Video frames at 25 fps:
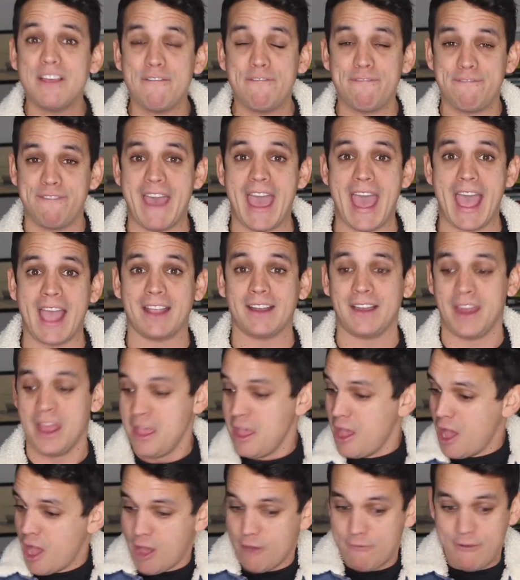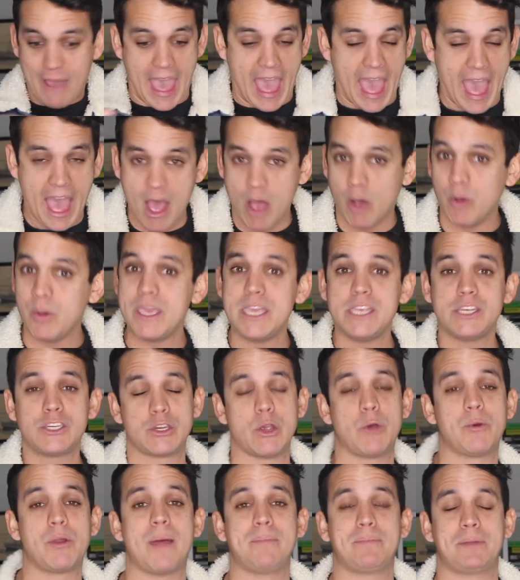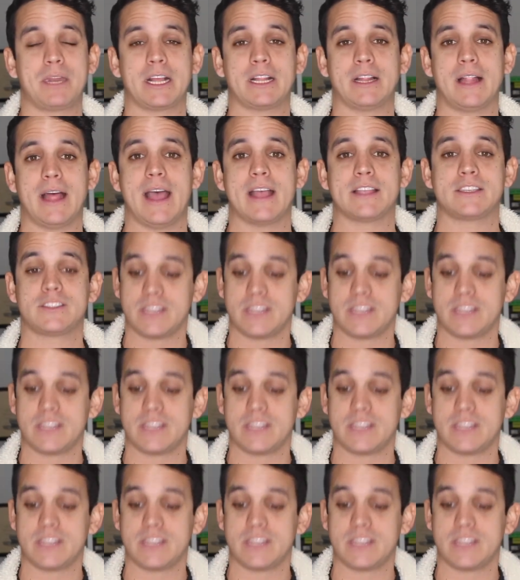fact of how he showed up to class,